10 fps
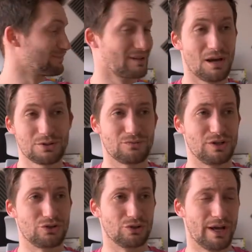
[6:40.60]
I wasn't
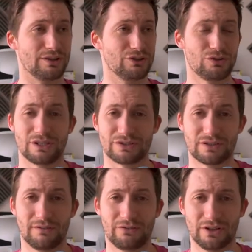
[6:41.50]
really sure how to do this
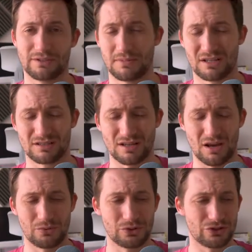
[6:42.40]
at first, because
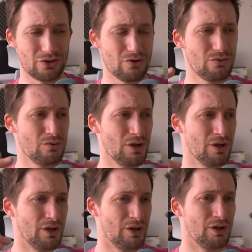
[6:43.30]

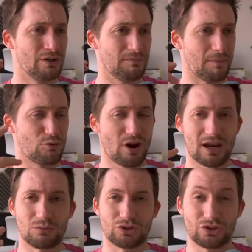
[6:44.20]
my
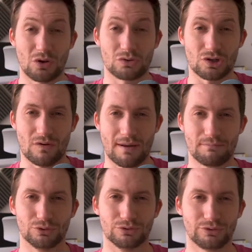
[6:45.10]
brain was so
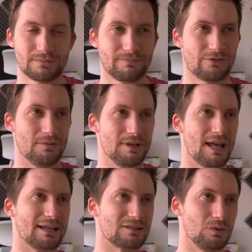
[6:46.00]
scrambled from the
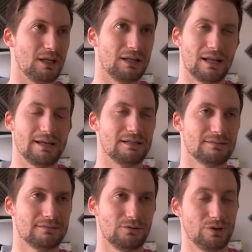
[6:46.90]
last week,
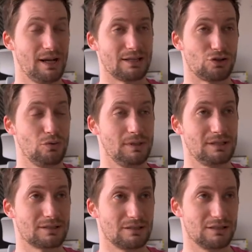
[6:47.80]
or the last 2
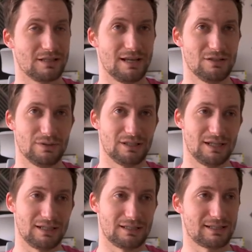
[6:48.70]
weeks, I should say, doing
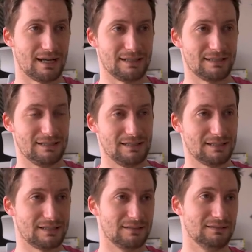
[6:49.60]
like
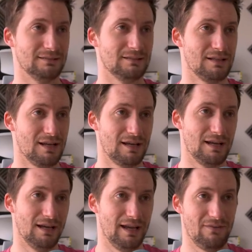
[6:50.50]
Catalyst and
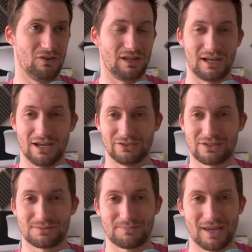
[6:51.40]
everything else.